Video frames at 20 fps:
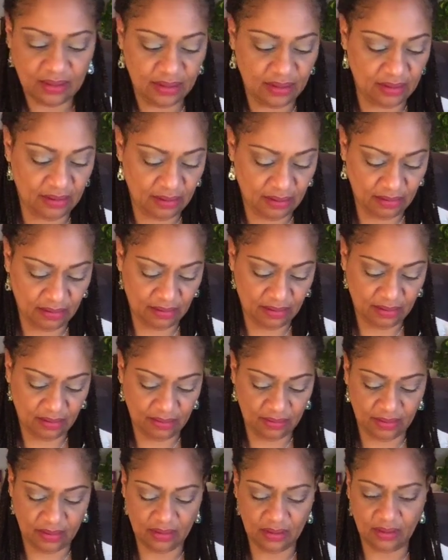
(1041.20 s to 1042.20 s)

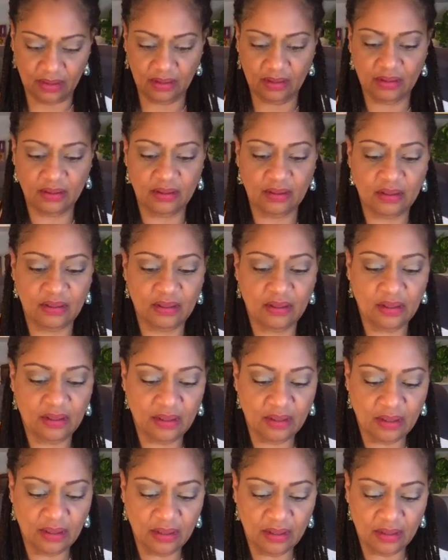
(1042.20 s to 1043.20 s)
Let's see.
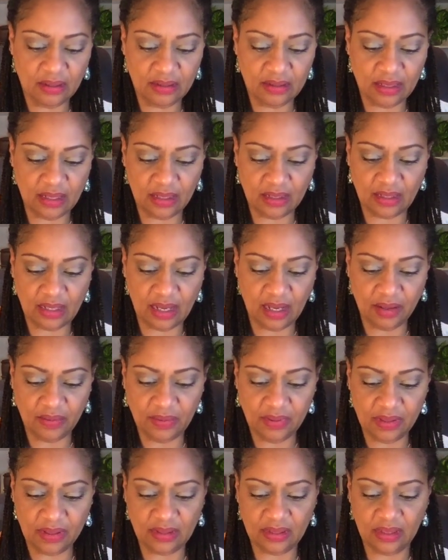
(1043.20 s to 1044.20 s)
Take that
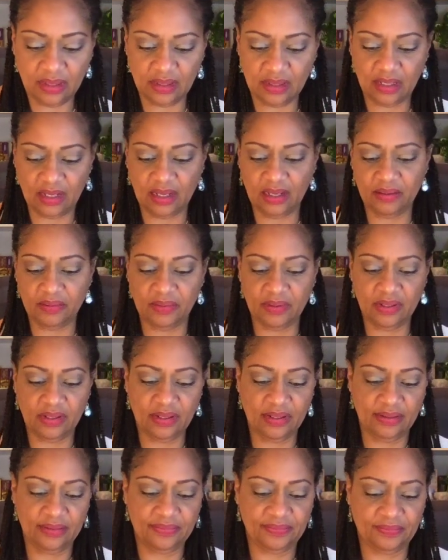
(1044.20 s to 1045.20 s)

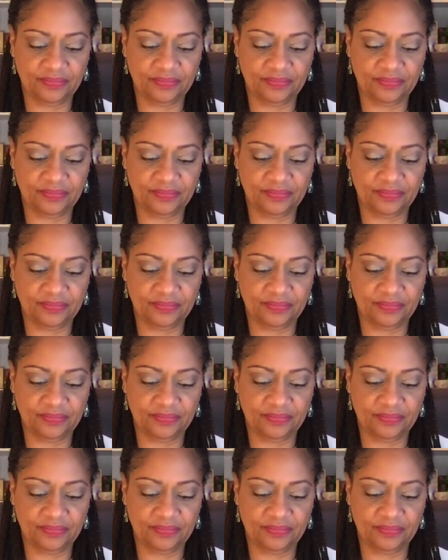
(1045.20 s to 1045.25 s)
one.